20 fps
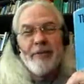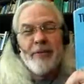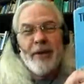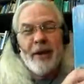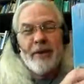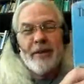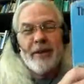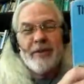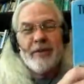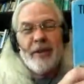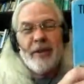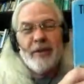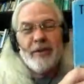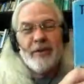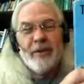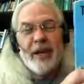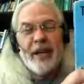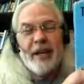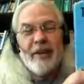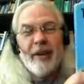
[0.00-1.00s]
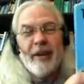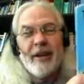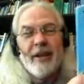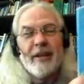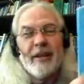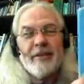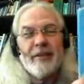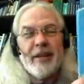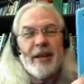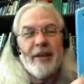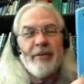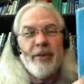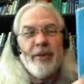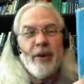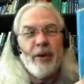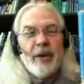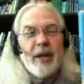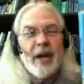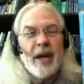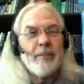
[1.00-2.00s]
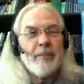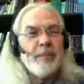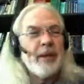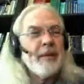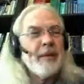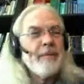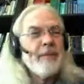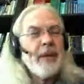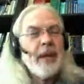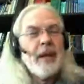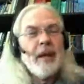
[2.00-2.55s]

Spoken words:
I found this years later. I just had a photocopy.